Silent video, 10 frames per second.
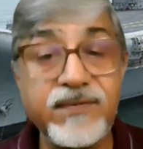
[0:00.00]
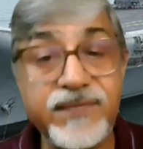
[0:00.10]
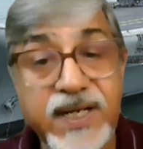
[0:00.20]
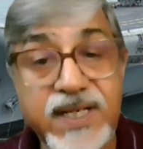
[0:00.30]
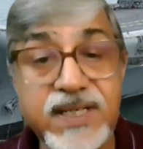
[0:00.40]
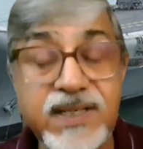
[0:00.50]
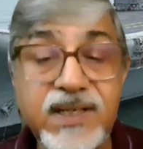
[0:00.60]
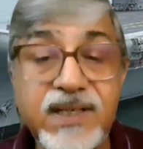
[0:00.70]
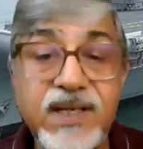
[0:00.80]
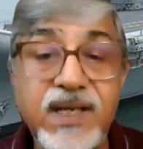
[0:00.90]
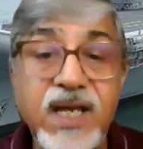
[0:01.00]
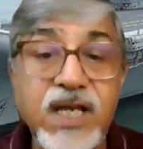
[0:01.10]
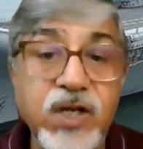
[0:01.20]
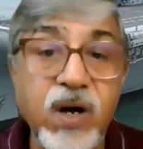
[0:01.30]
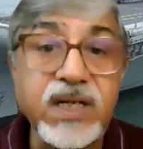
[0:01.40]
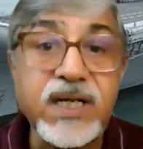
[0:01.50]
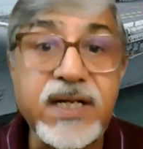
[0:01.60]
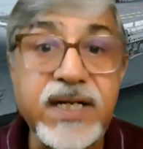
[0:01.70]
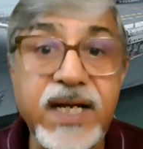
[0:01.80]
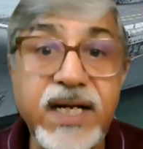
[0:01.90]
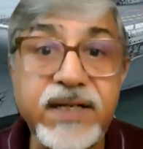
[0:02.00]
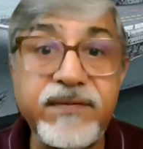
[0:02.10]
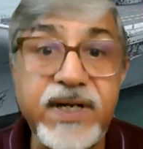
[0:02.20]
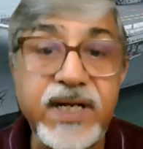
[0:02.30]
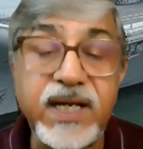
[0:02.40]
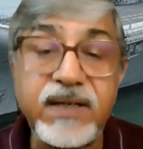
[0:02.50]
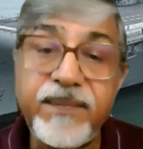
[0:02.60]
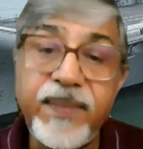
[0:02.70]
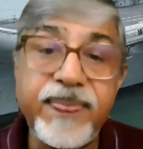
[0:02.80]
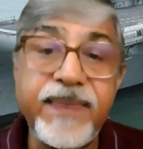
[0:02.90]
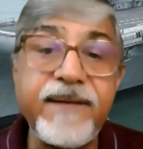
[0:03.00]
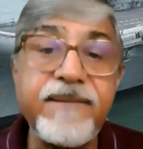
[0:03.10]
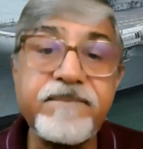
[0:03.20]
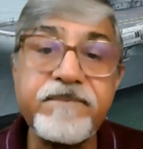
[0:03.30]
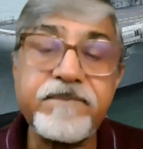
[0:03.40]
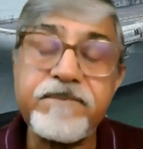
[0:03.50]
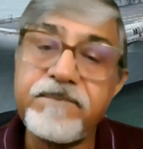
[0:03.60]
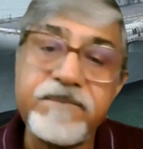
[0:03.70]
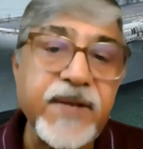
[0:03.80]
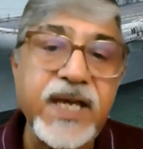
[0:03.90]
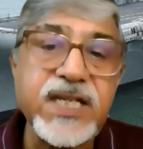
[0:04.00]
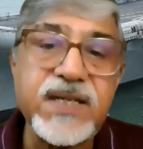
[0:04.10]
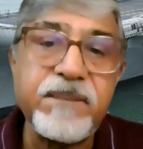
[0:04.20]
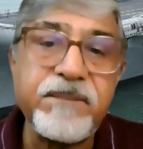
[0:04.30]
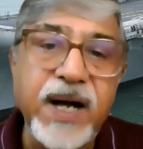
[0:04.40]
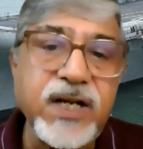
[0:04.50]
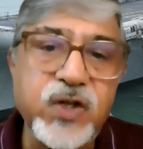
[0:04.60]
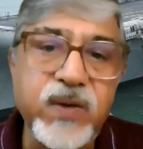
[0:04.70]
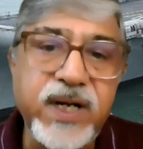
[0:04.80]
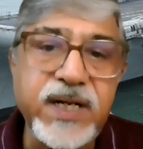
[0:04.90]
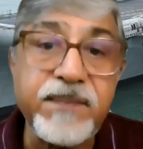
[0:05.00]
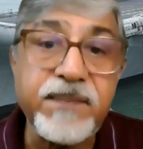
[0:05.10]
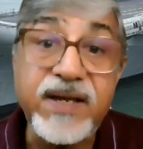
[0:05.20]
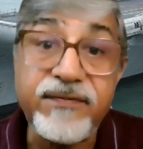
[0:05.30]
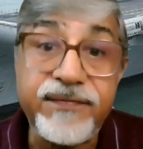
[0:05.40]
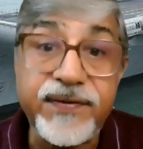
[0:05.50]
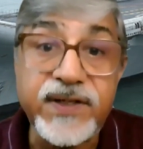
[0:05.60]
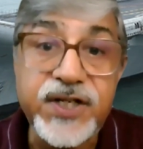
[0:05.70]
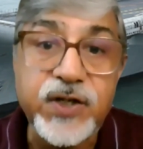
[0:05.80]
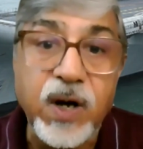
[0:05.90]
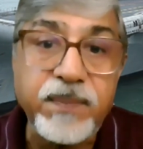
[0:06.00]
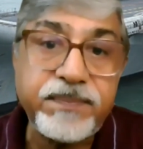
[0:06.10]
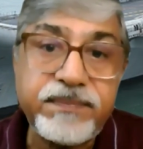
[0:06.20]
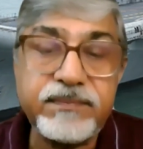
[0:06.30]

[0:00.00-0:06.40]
friends, your creativity then is punctuated by a full stop.